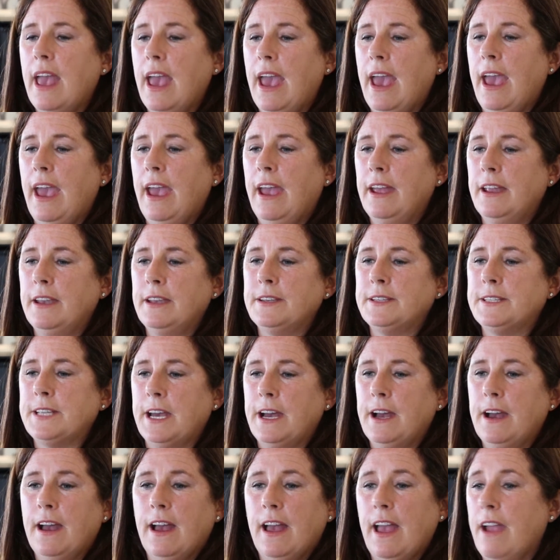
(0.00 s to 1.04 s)
And
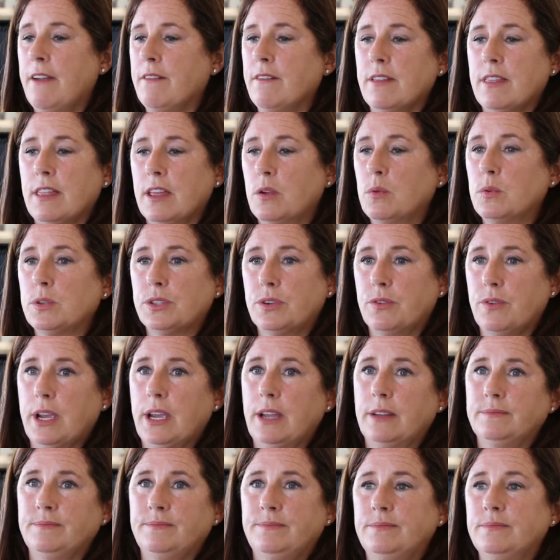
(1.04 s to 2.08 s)
everything was
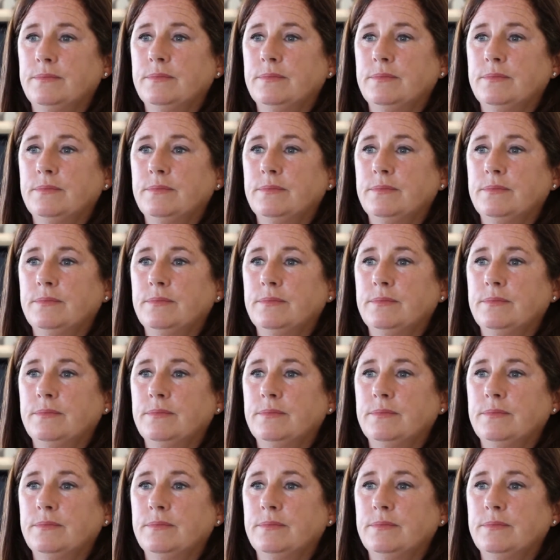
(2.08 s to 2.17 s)
great.